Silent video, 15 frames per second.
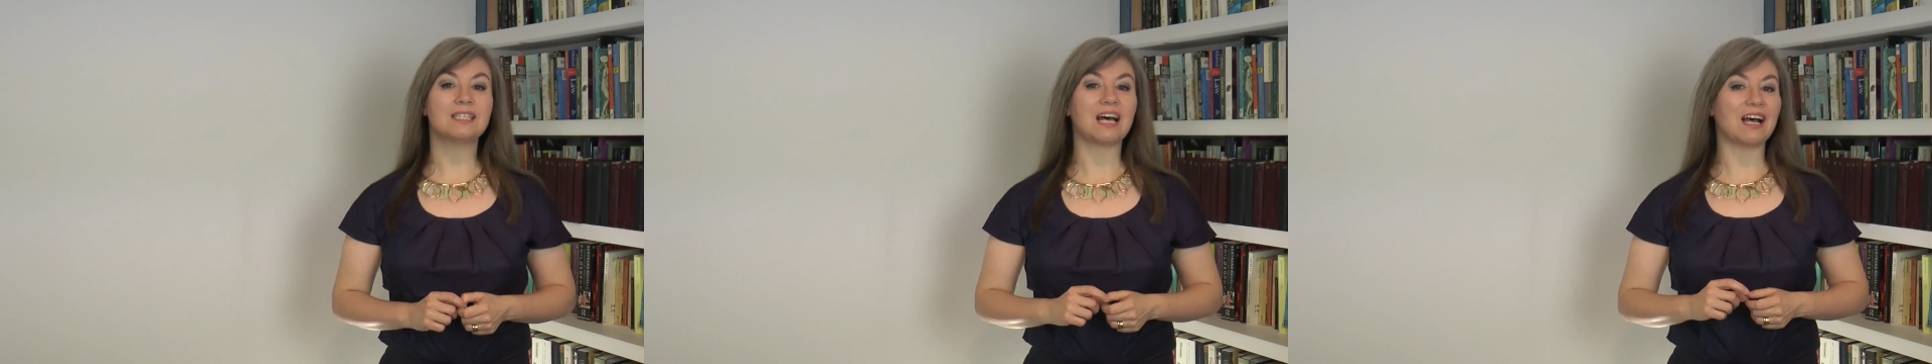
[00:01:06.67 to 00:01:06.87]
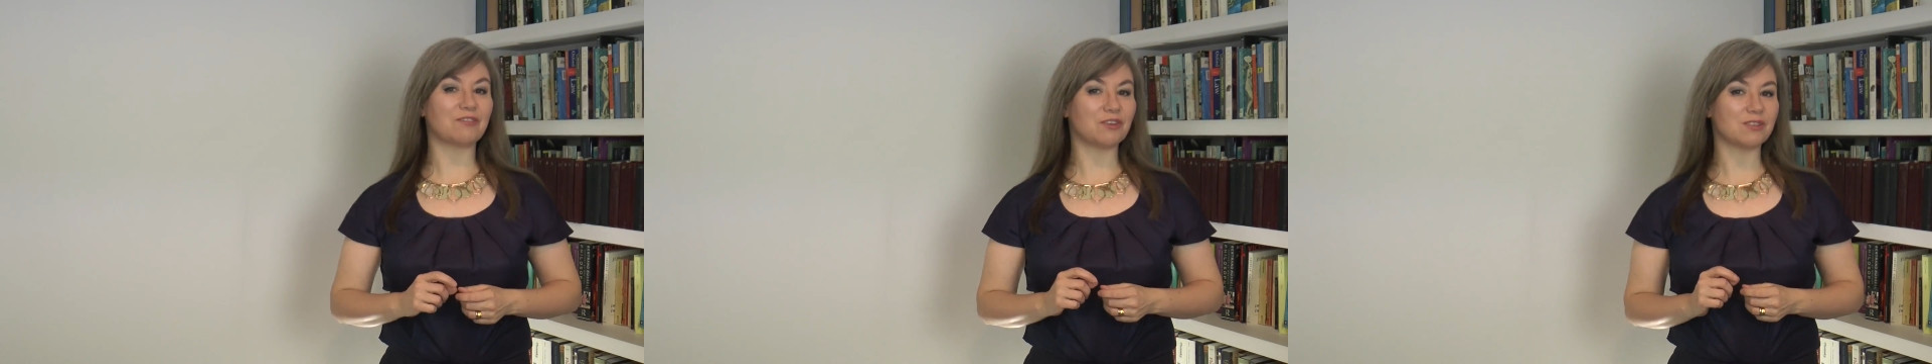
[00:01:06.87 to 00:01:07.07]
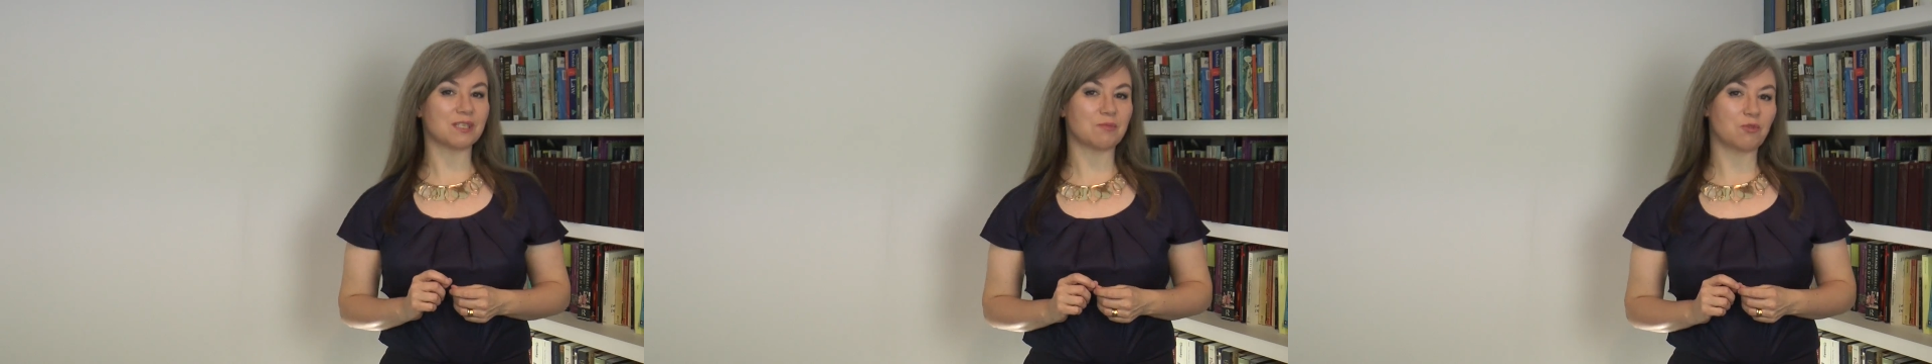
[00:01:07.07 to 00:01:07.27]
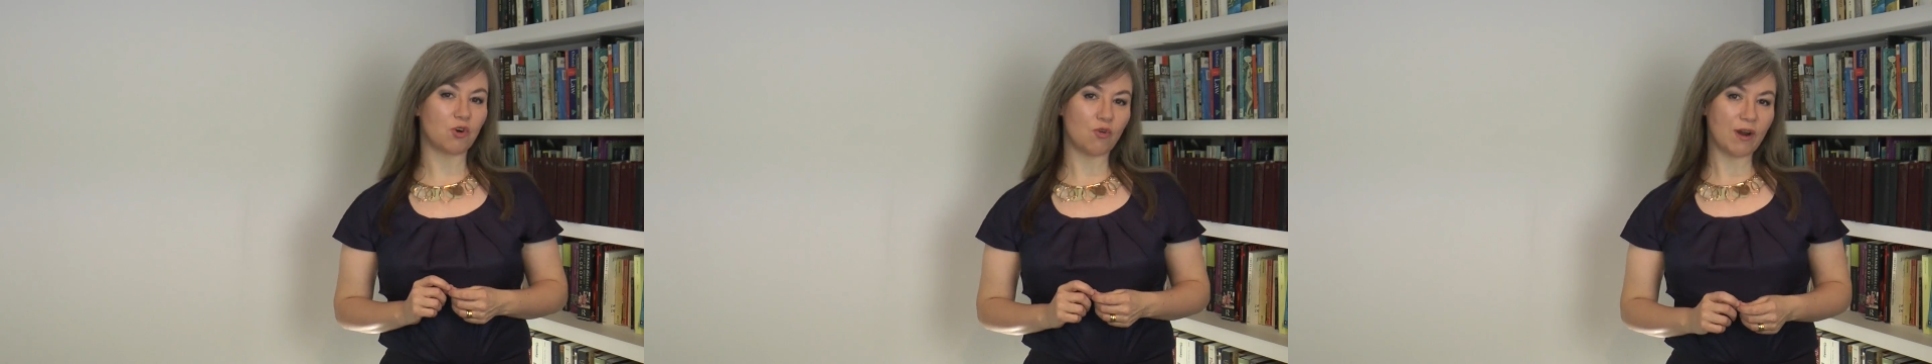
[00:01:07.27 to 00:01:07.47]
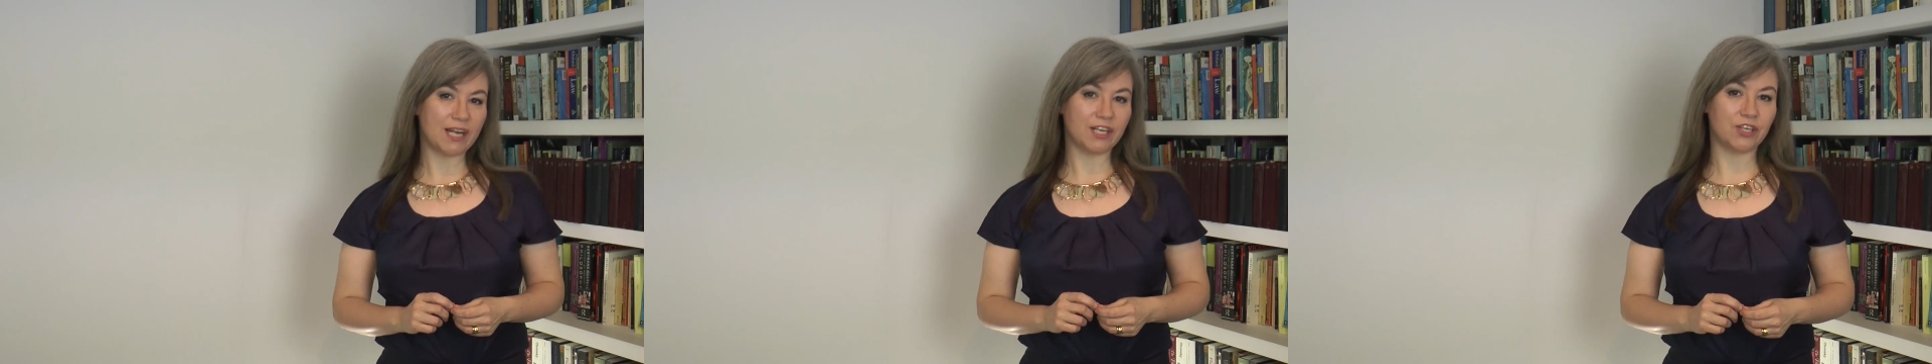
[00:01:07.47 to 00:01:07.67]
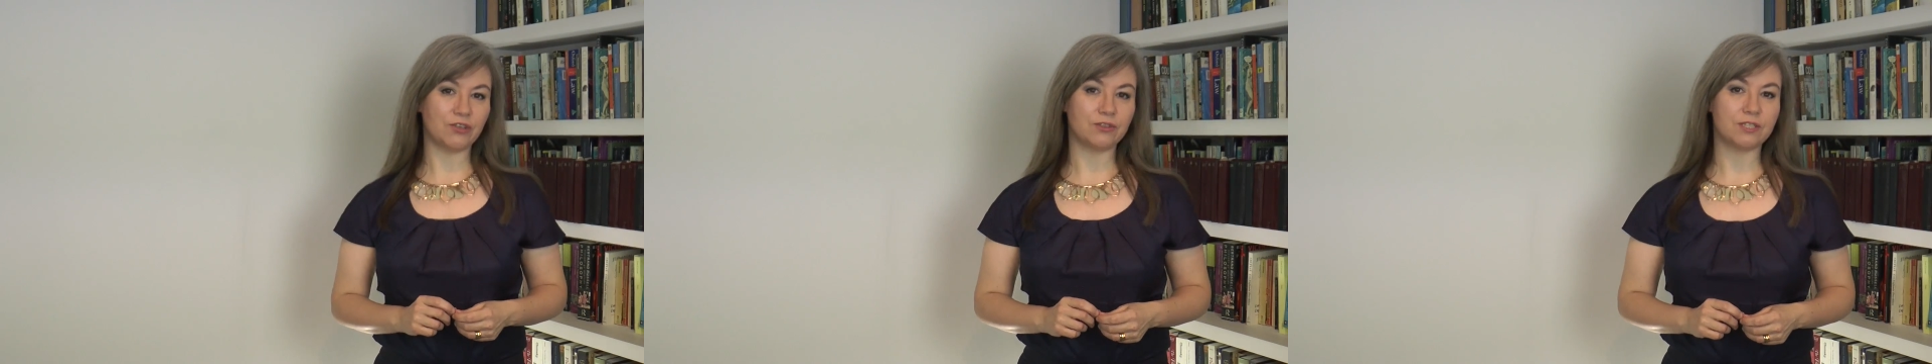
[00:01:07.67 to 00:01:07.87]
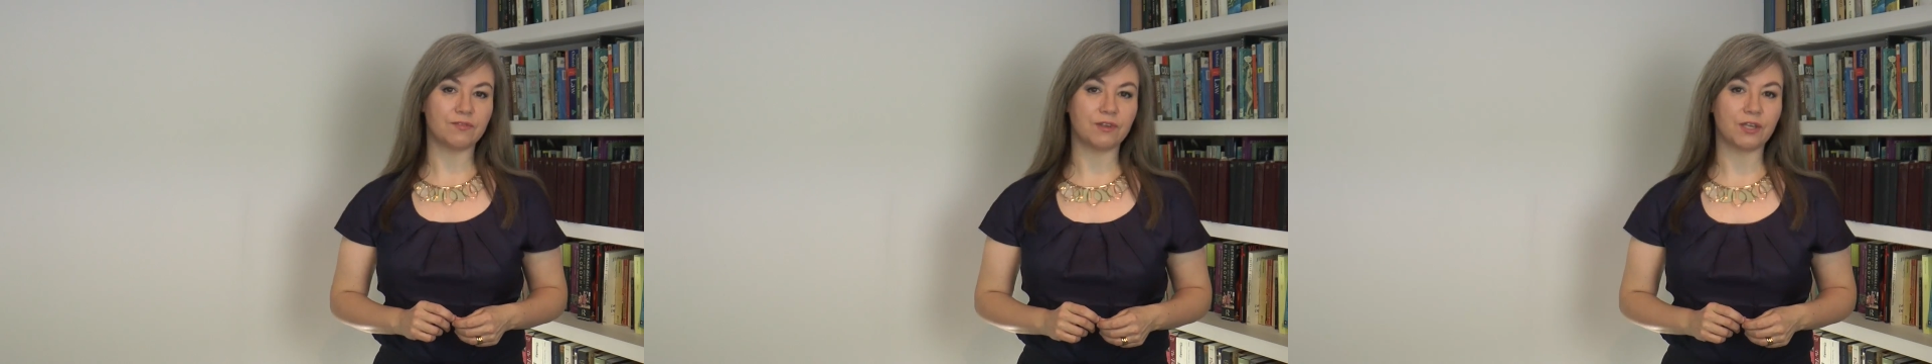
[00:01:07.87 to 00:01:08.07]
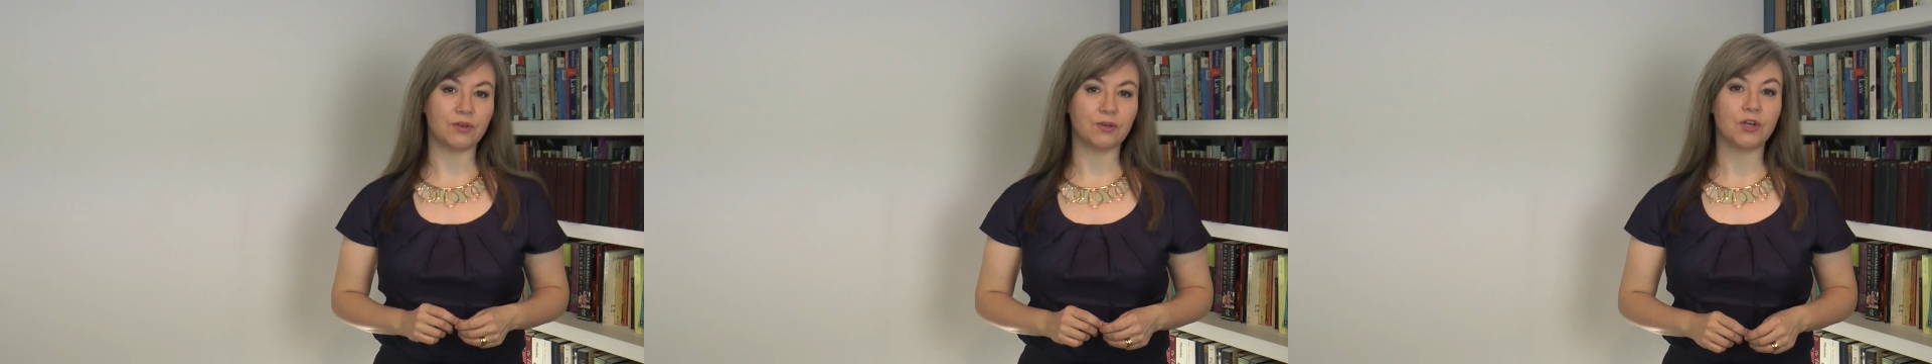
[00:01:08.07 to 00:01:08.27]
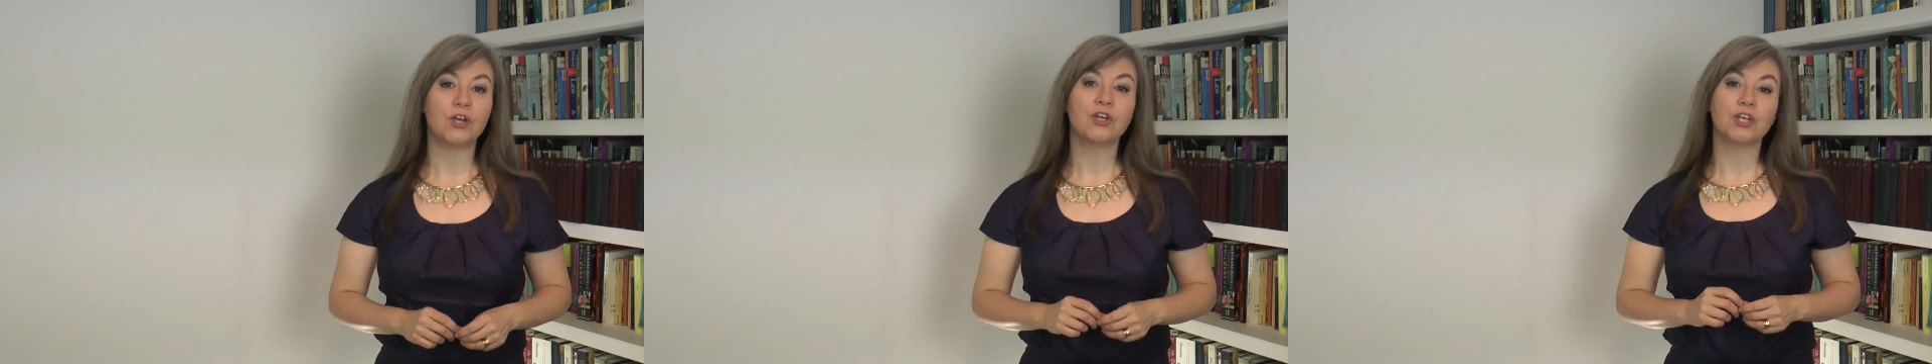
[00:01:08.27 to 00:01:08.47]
I've got some great news for you.